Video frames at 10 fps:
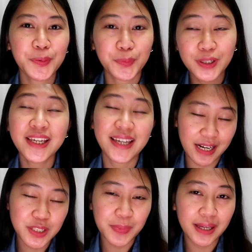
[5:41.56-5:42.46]
working
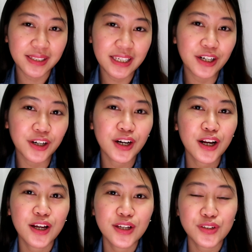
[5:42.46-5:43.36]
expat here.
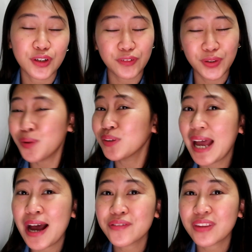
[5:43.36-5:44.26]
So if you don't
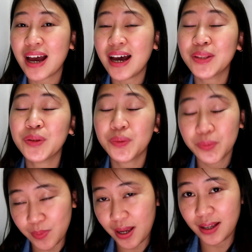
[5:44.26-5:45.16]
have that,
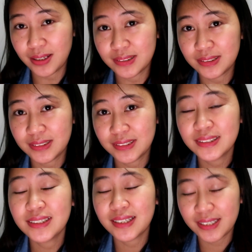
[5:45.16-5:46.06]
well,
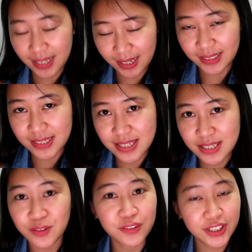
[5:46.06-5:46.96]
guys,
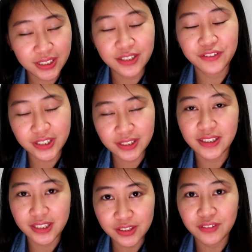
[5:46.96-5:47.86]
you really
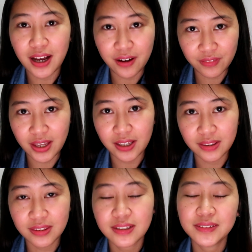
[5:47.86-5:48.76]
need to have that.
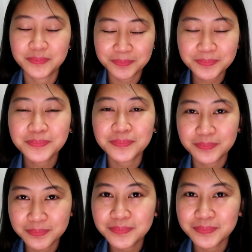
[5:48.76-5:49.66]

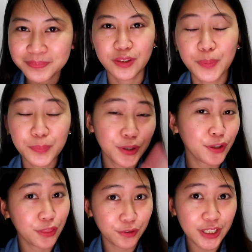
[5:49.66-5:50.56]
Number
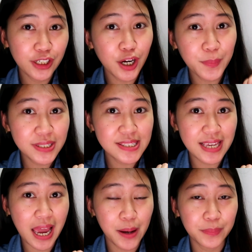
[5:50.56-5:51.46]
3 common
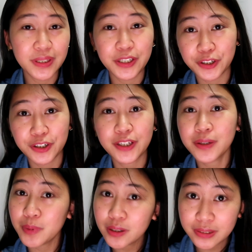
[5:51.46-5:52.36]
scam here in the
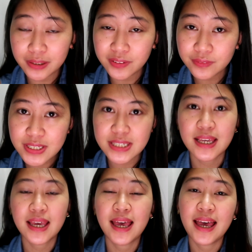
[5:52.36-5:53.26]
Maldives,
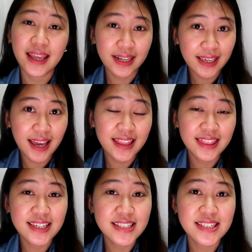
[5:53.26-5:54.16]
and again,
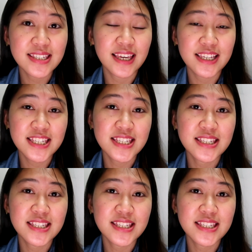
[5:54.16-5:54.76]
this is